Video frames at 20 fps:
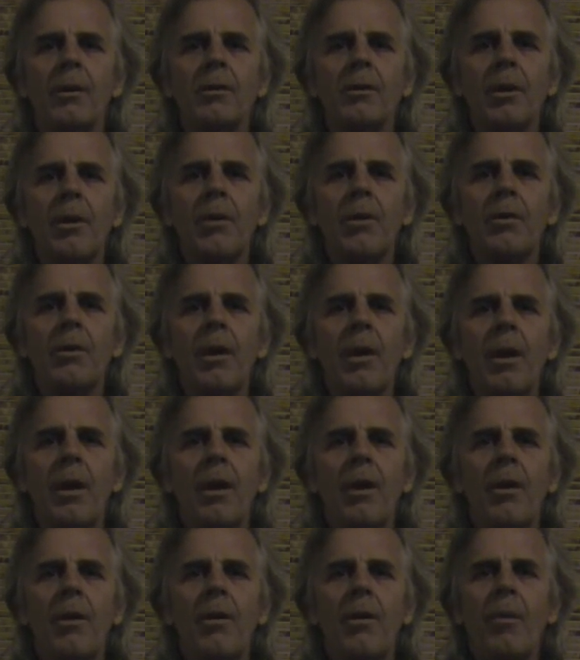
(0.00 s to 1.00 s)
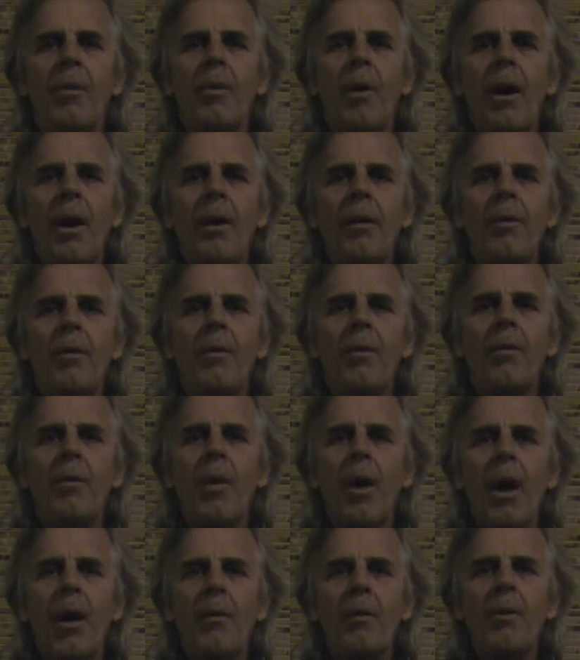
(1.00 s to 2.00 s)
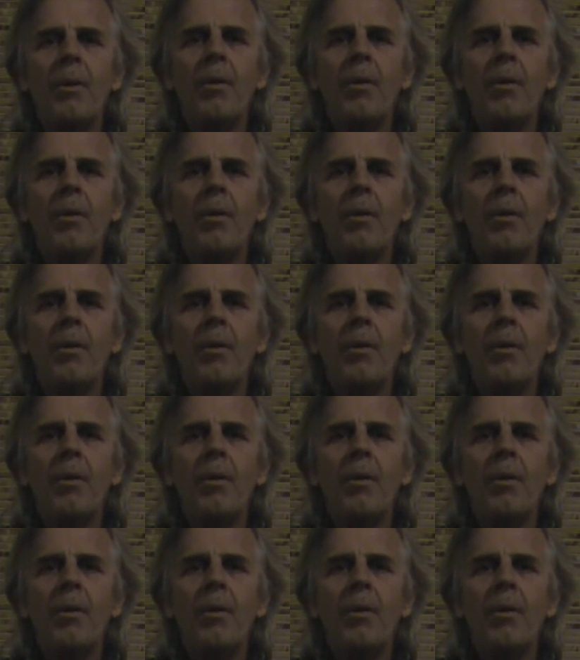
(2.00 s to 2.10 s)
So why why